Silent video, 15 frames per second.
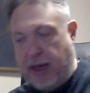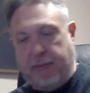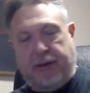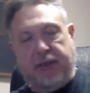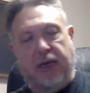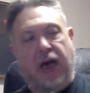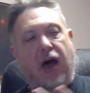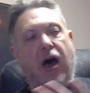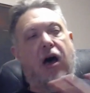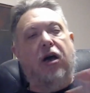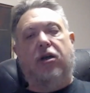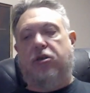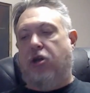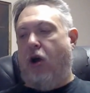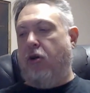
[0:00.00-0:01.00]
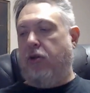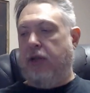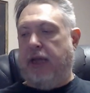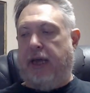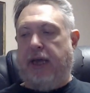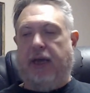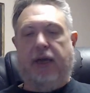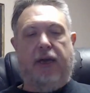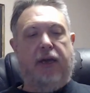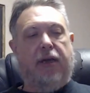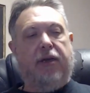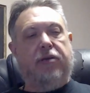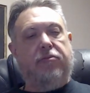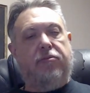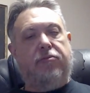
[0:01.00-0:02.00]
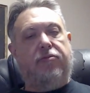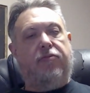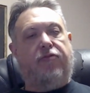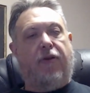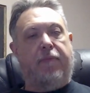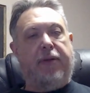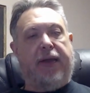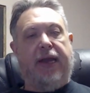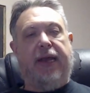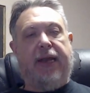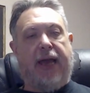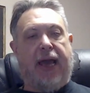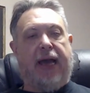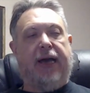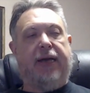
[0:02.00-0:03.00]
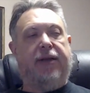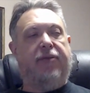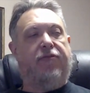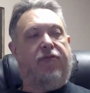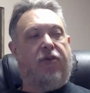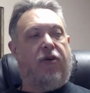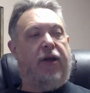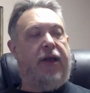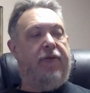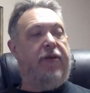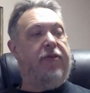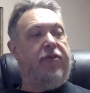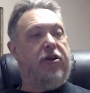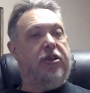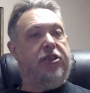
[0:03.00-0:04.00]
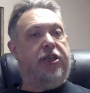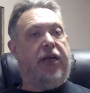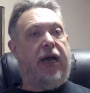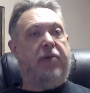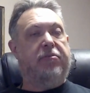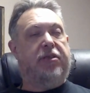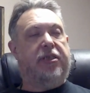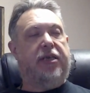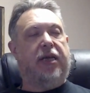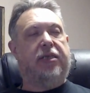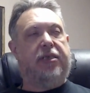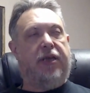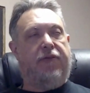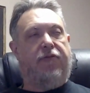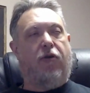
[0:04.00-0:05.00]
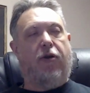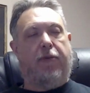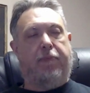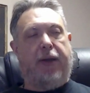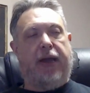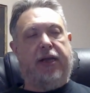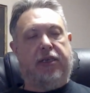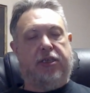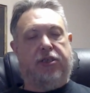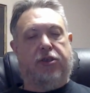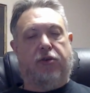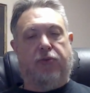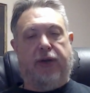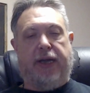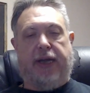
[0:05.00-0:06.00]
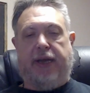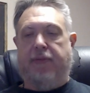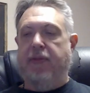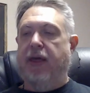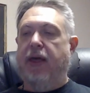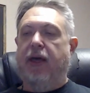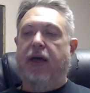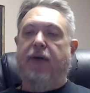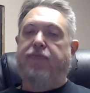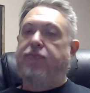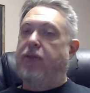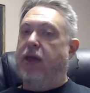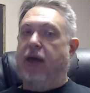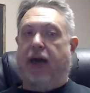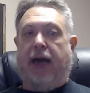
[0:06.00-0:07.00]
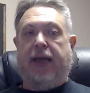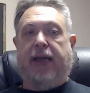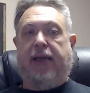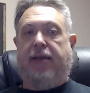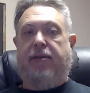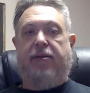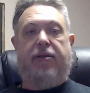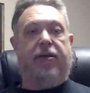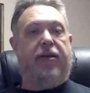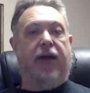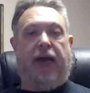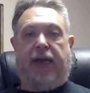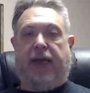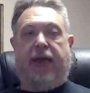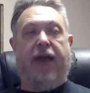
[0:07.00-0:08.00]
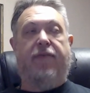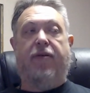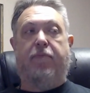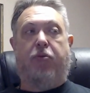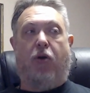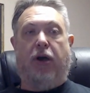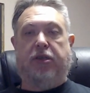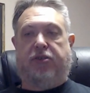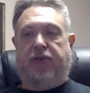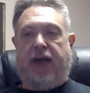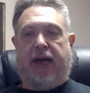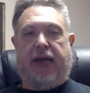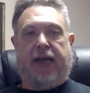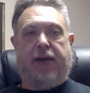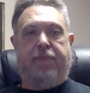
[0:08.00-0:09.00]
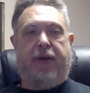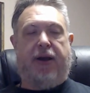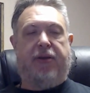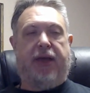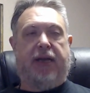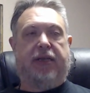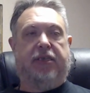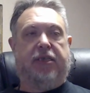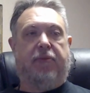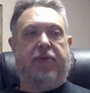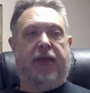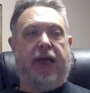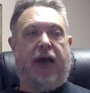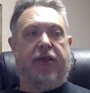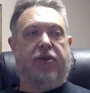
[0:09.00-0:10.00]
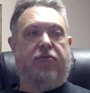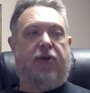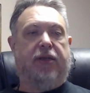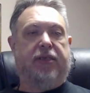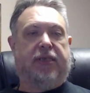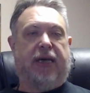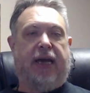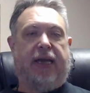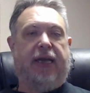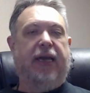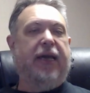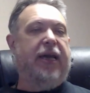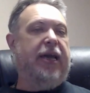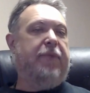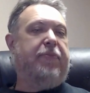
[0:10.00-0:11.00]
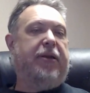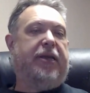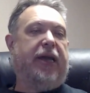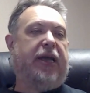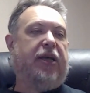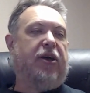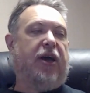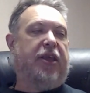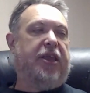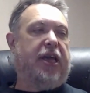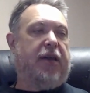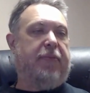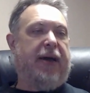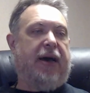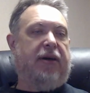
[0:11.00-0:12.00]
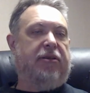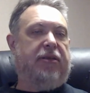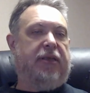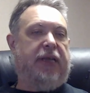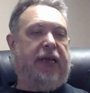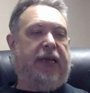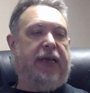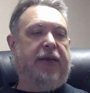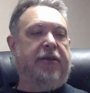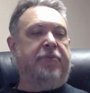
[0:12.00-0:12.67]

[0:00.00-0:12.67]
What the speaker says: means totally from beginning to end, for even if you're a GM, 64 pages to read. I give them points for that. I compare that to some of the other ones, like, in particular, I think about the